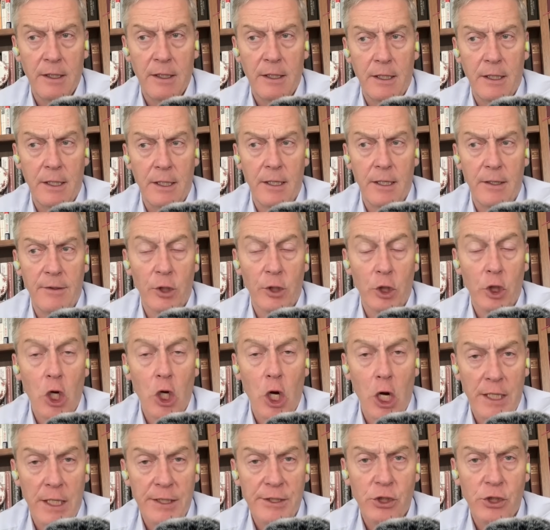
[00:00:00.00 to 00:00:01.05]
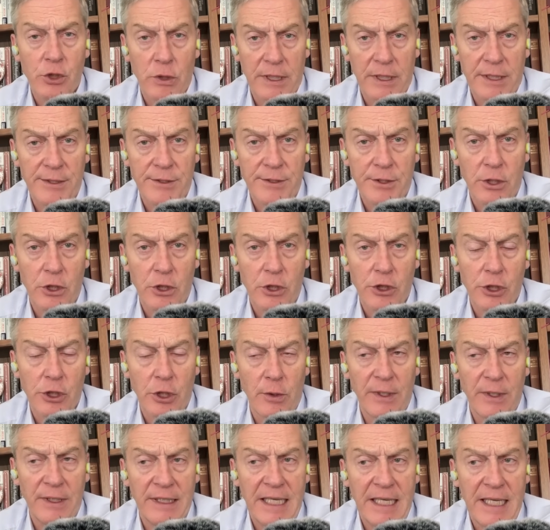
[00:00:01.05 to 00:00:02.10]
their cost trends are
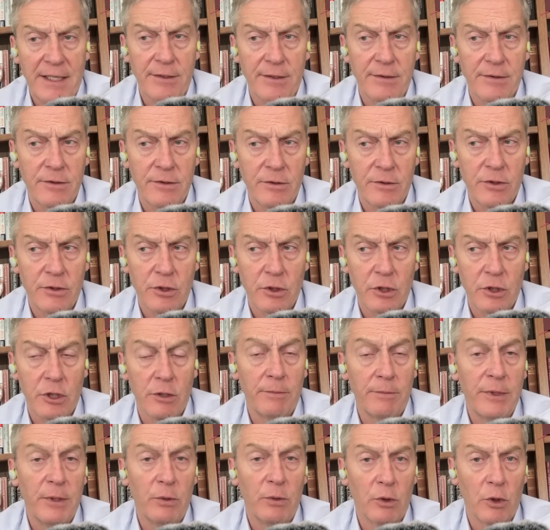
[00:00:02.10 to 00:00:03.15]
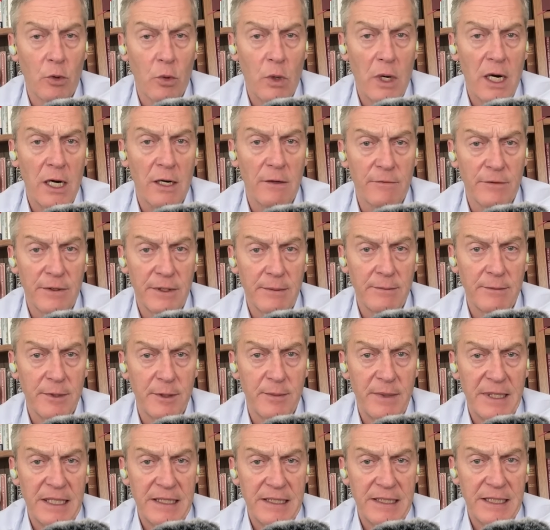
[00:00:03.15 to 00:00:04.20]
showing that's going to be required for them to
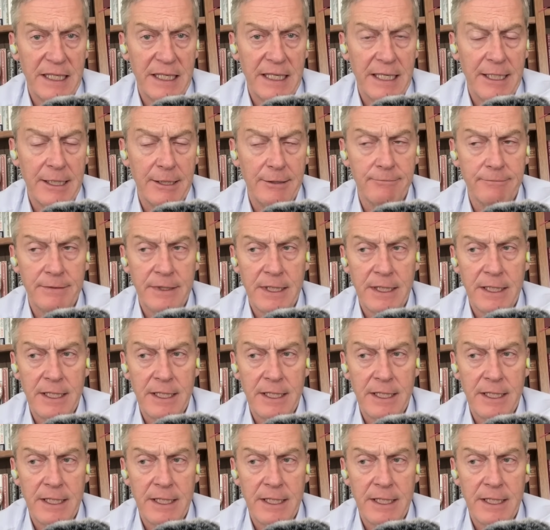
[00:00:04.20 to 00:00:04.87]
maintain